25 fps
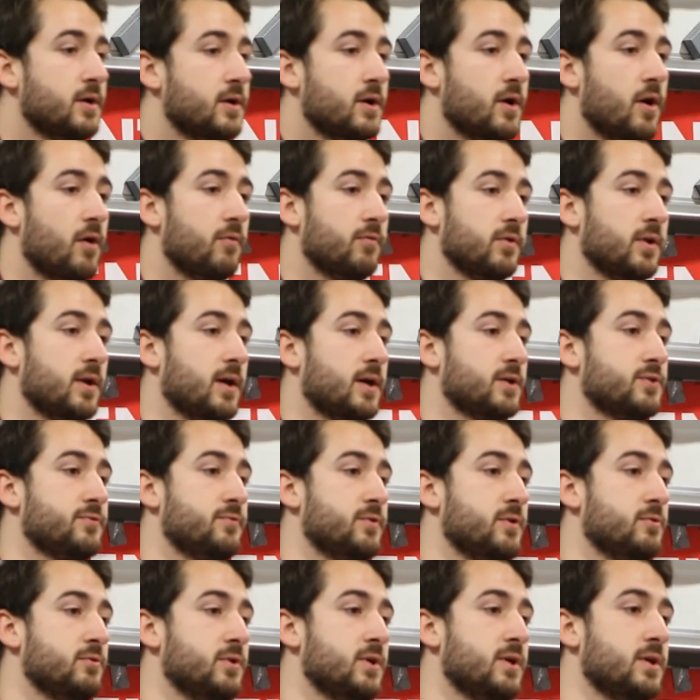over the last
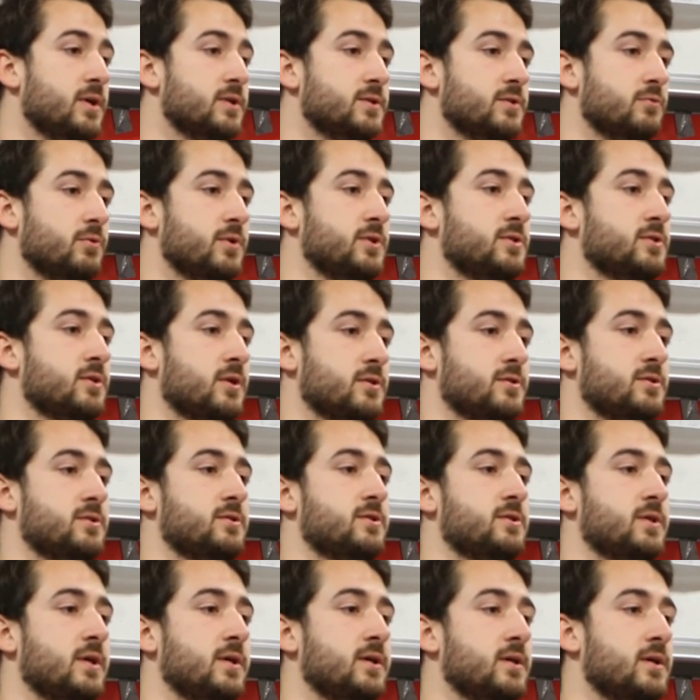few years, it really starts to
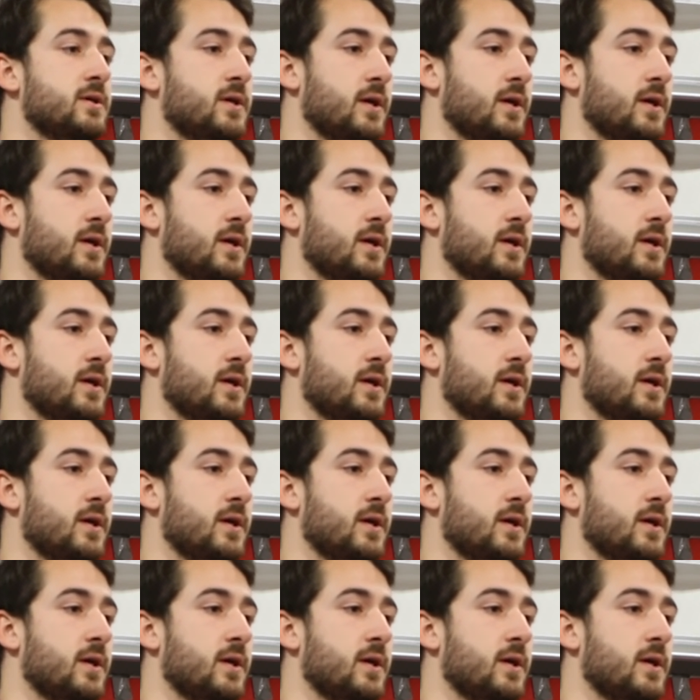sink